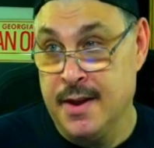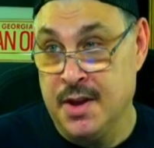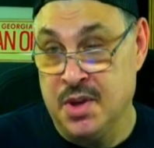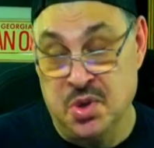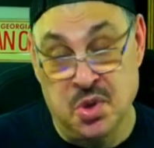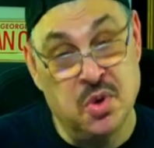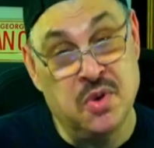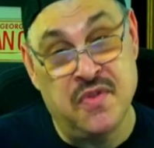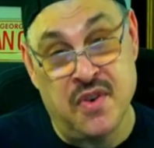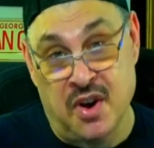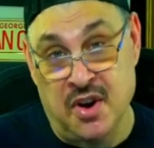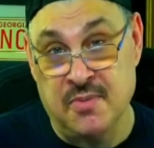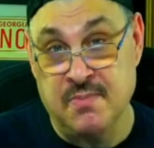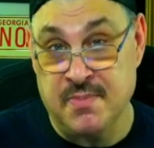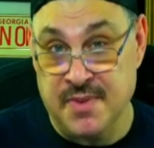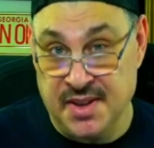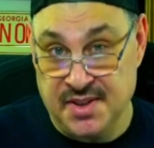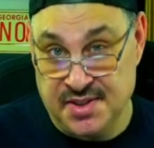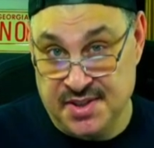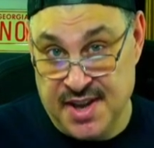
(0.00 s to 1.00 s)
you've heard
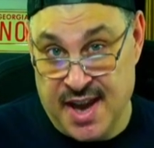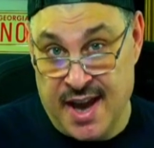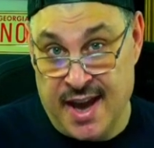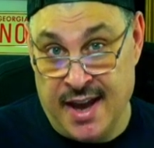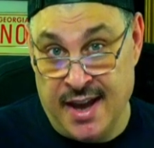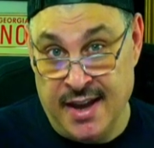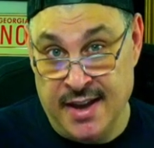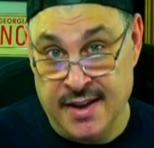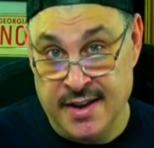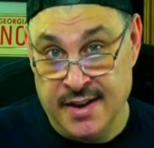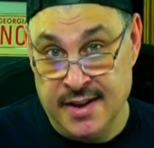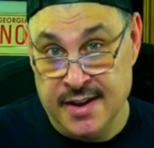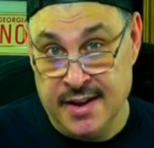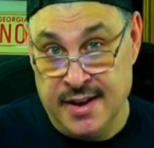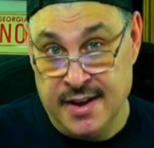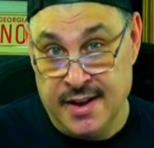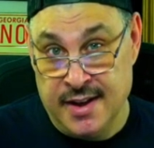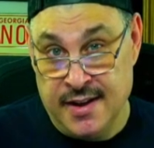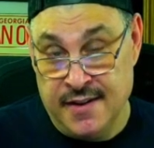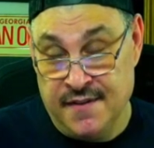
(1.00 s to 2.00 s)
me say
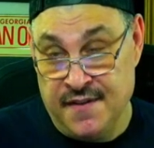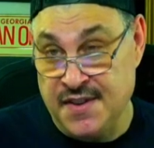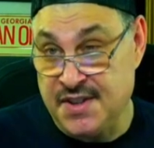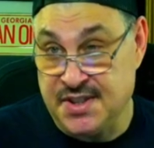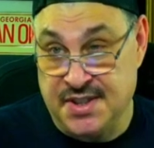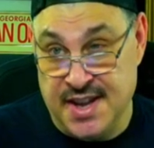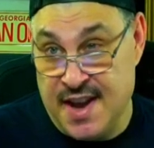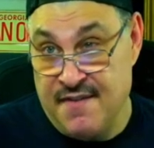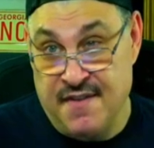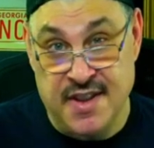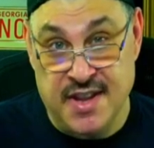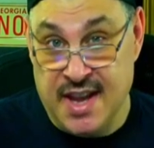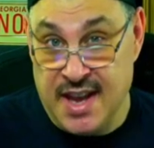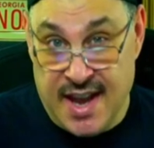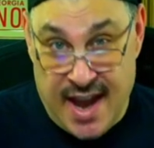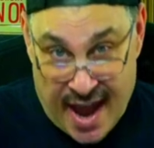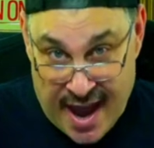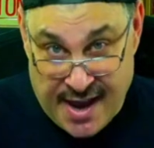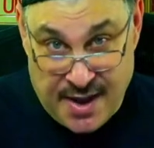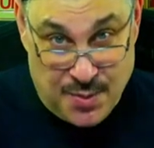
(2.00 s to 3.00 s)
for
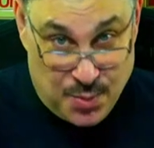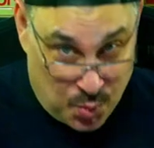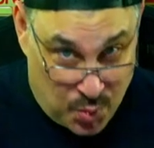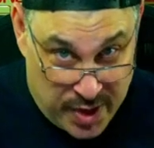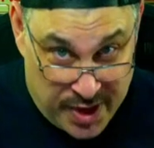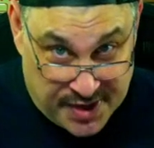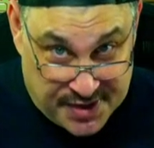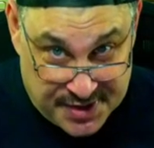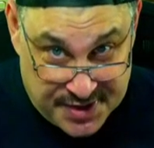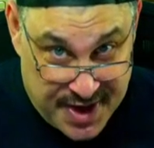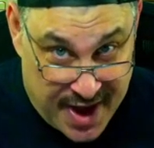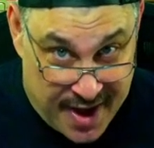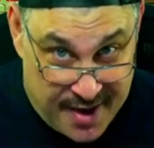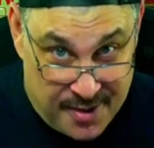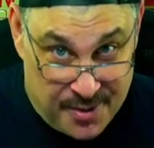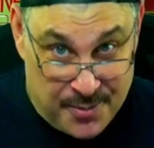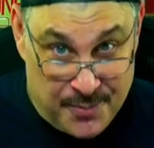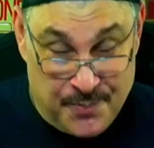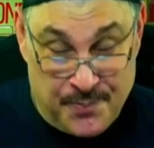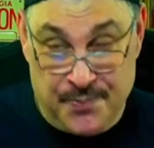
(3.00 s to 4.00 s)
seventy-eight weeks
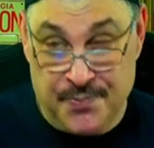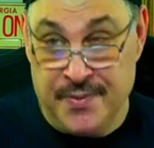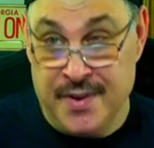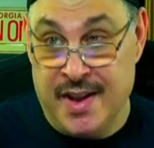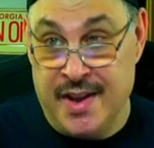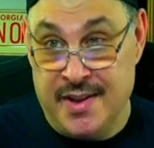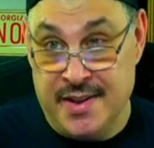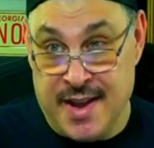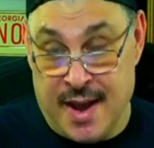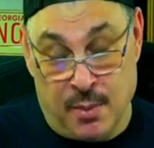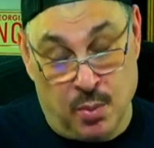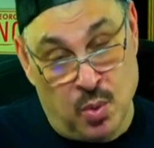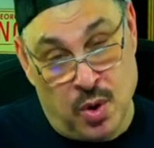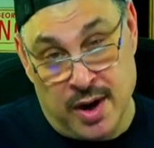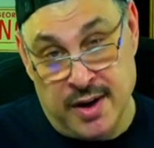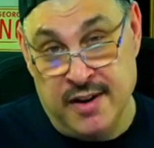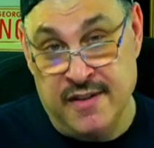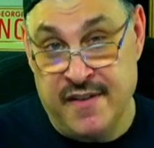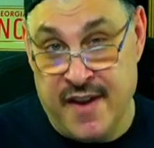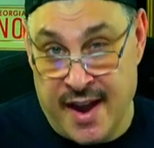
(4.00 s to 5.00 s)
now that
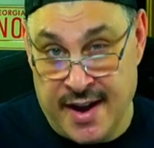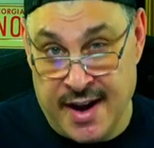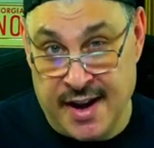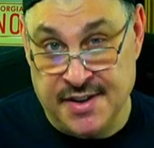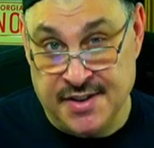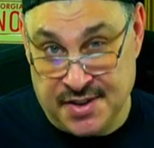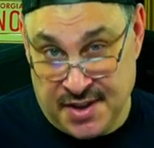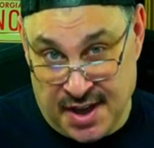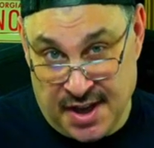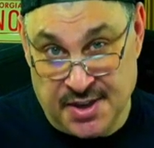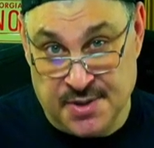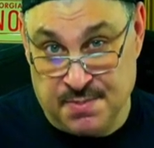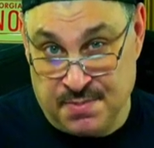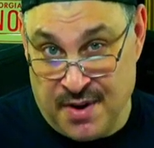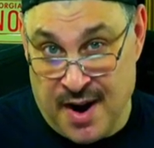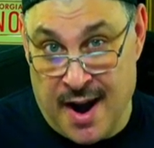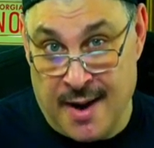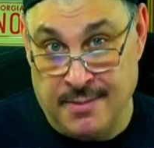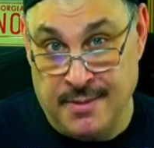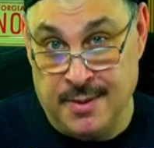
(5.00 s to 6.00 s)
one of N X T's
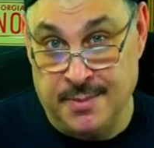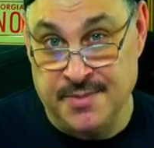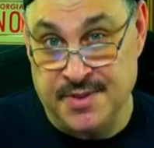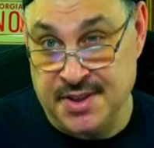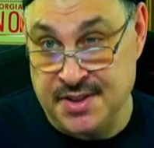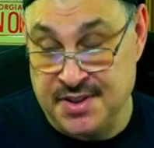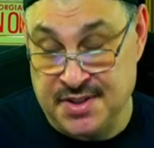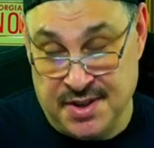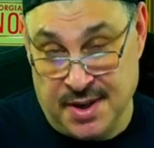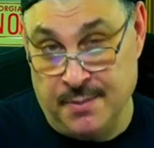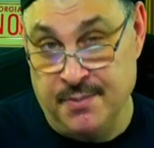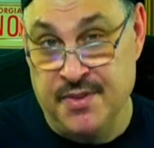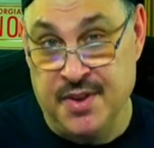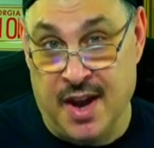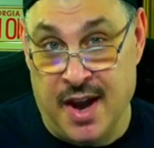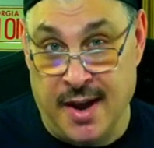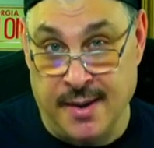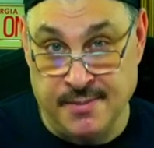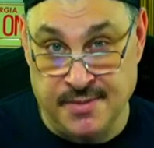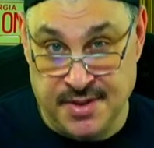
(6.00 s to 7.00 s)
problems is
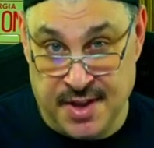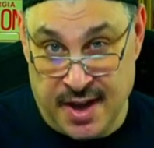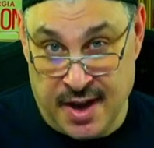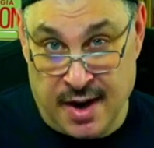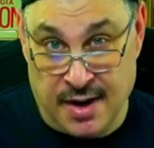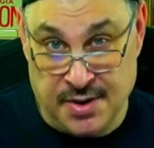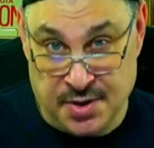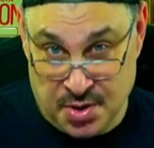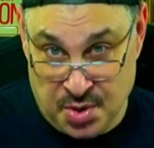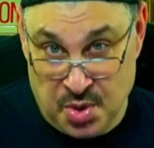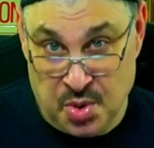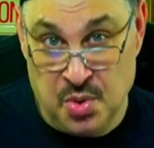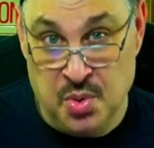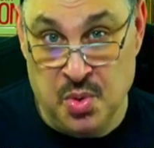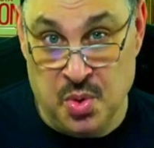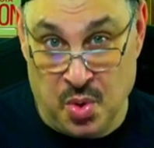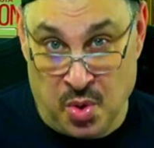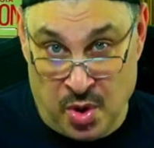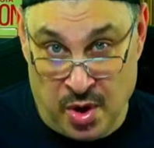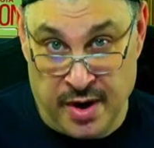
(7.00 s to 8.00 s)
sometimes they are
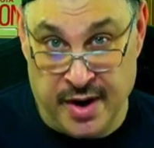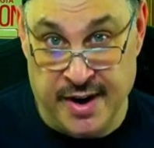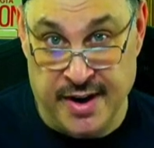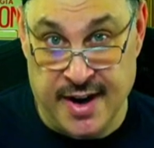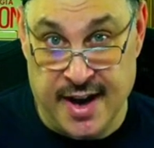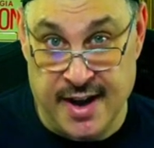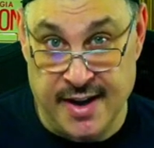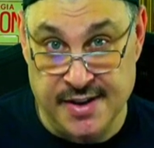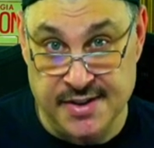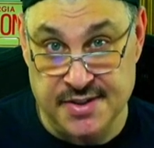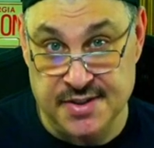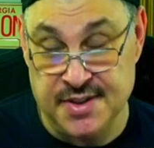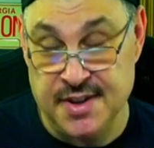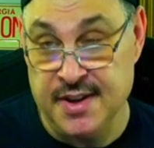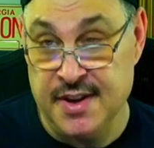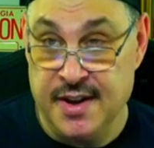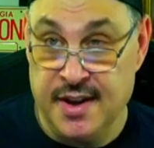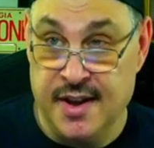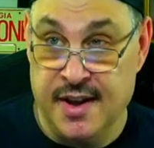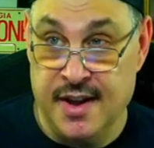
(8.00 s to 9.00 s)
too organized.
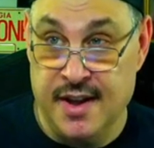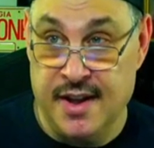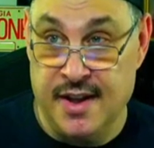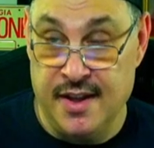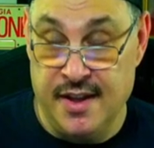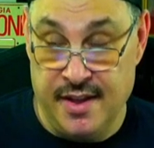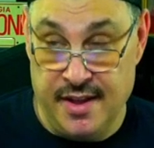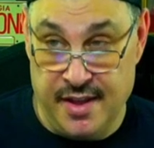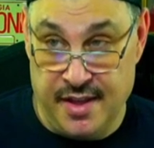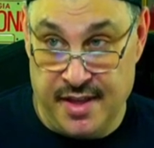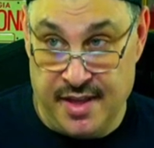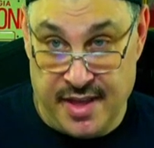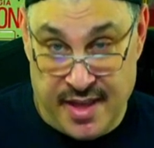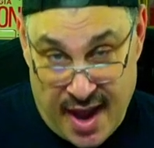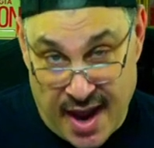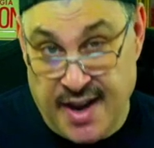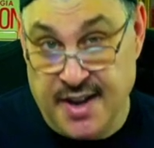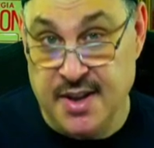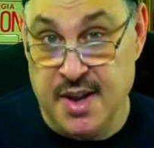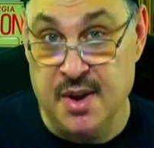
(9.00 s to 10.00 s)

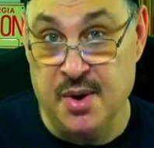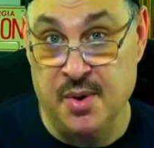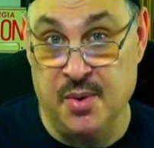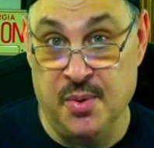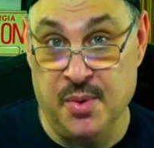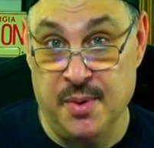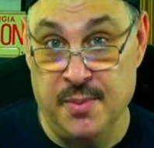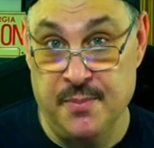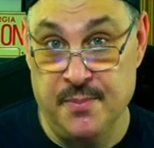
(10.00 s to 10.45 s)
They knew,